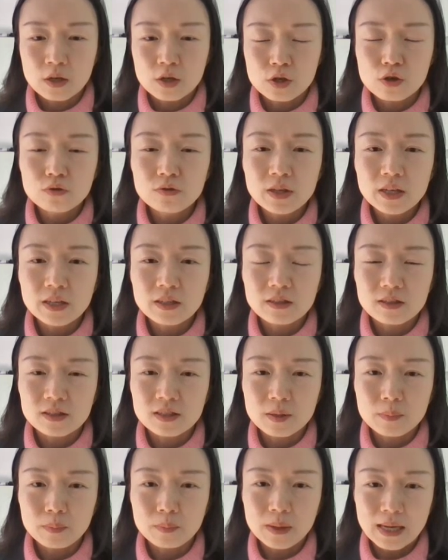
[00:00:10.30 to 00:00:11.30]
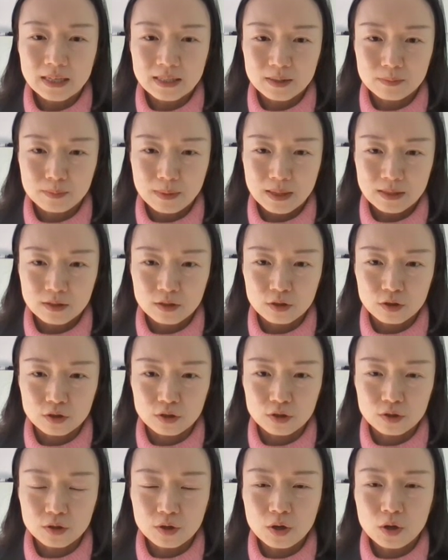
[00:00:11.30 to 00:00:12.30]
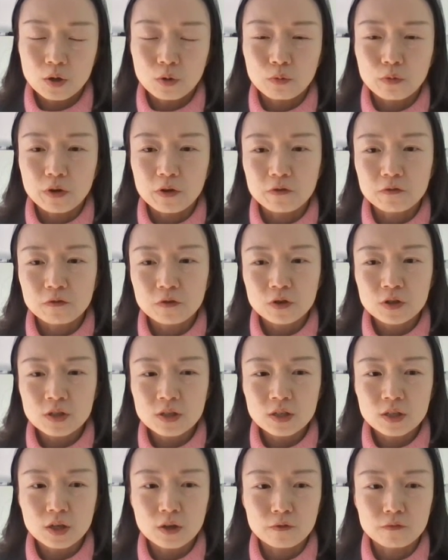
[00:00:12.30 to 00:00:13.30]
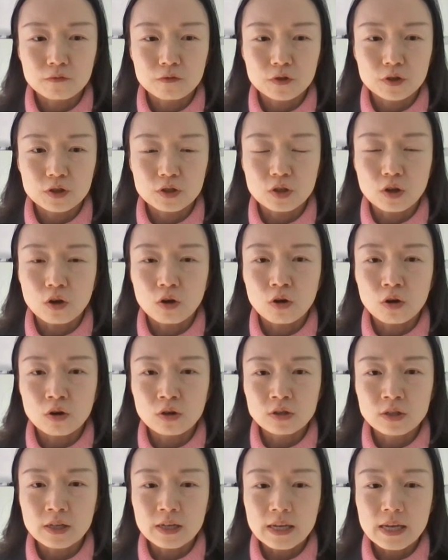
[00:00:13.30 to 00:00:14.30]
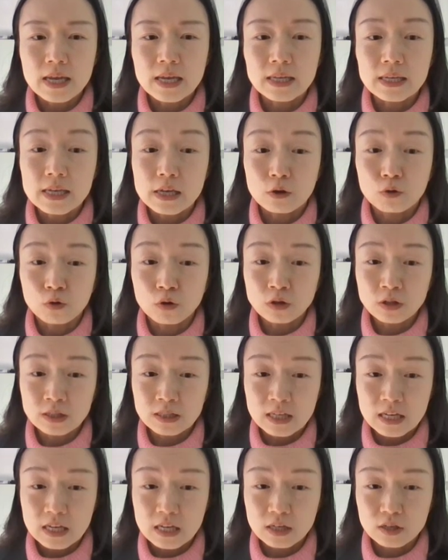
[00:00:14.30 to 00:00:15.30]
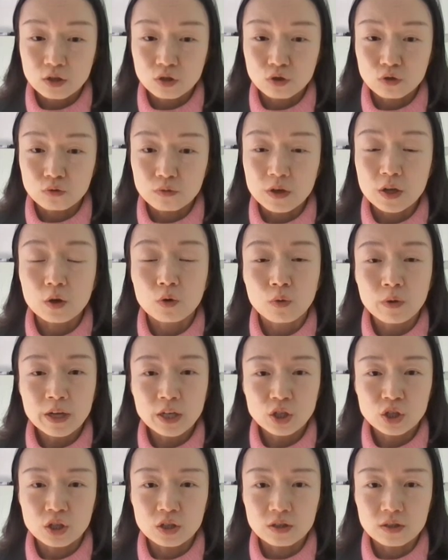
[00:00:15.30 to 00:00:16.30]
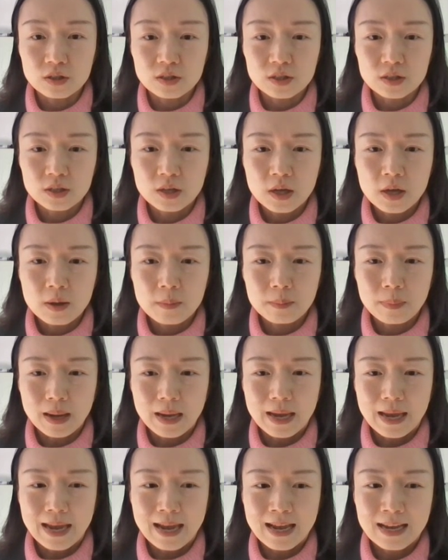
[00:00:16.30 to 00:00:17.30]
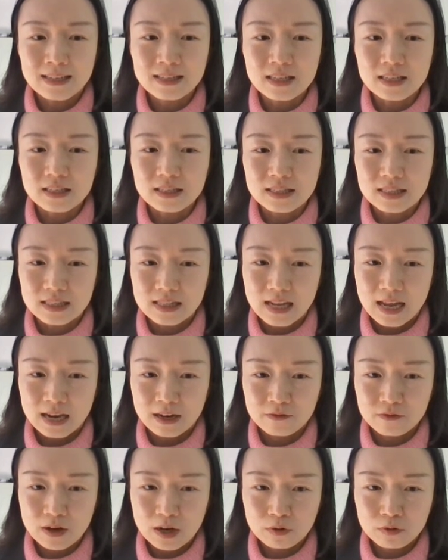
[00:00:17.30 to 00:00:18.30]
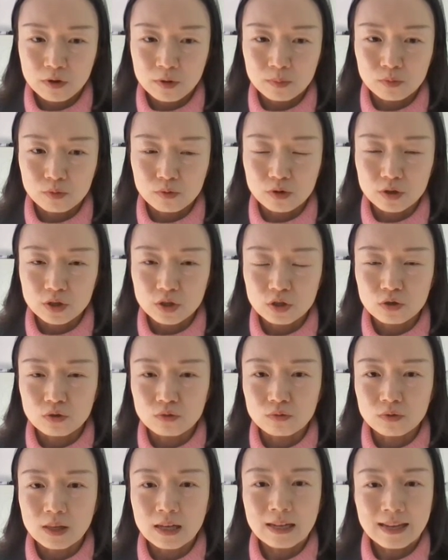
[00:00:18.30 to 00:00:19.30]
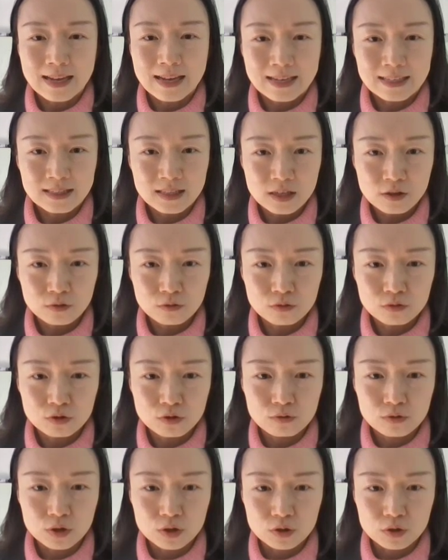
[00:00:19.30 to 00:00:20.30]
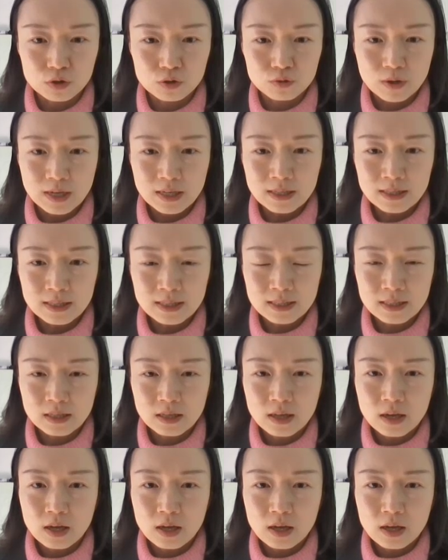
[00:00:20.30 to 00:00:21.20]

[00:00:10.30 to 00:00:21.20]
Using the simplex method, we first convert all the inequalities to equations by adding slack variables to the less than equal to constraints